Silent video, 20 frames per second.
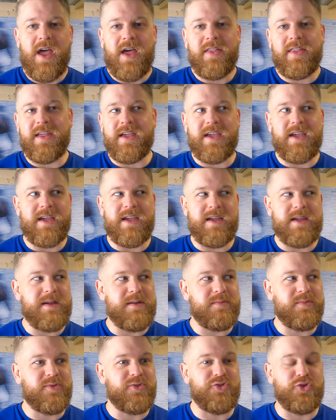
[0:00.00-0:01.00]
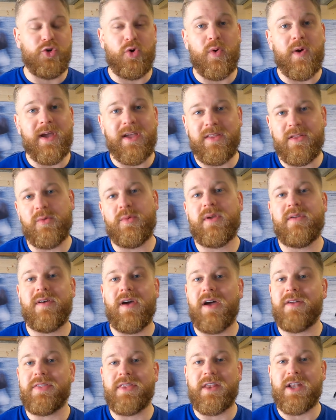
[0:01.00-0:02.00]
the joy that we've
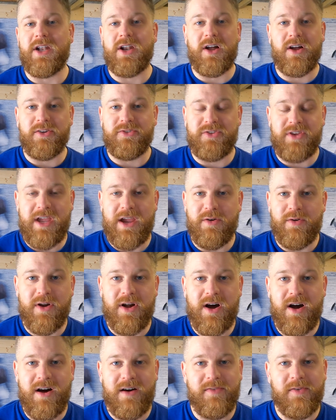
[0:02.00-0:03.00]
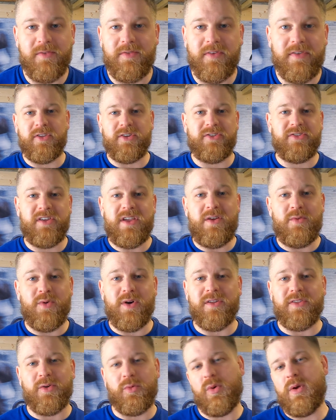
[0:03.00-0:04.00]
had in the last year and a half of the C
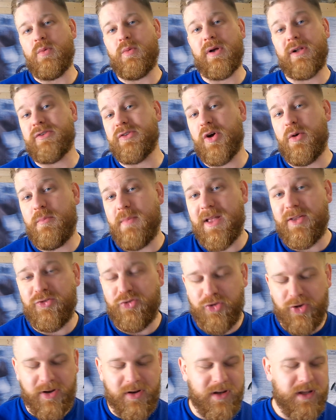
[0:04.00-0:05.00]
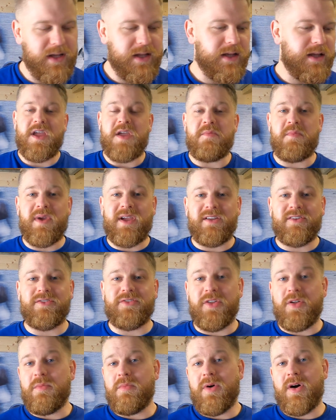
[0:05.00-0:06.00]
word that we will not mention. It
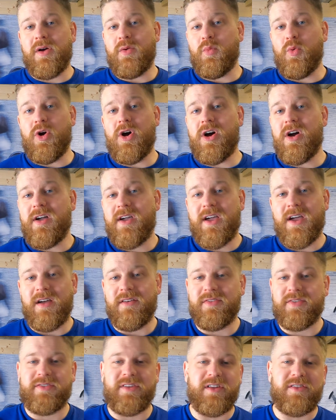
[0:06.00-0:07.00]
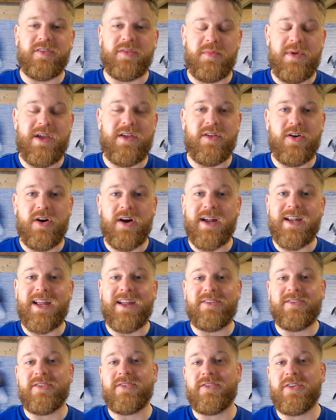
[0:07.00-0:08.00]
means that my work have said to me that I
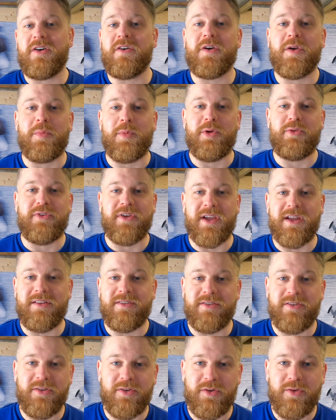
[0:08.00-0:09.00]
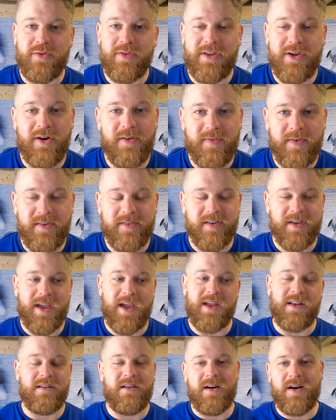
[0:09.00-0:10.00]
need to start commuting into the office
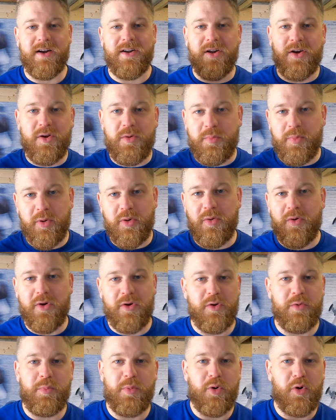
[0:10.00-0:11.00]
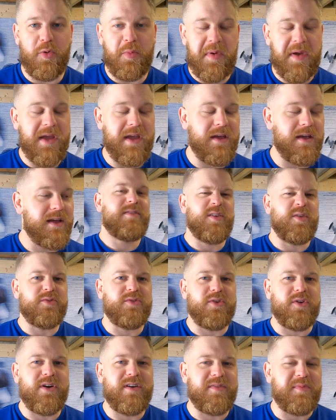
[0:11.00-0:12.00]
again. I know, boo-hoo, poor me, feel
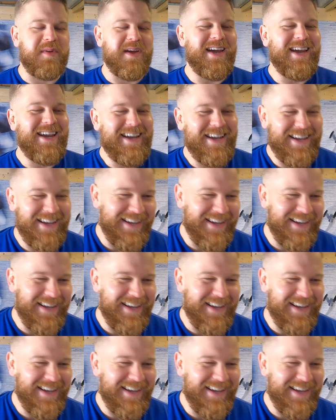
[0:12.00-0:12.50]
sorry for me.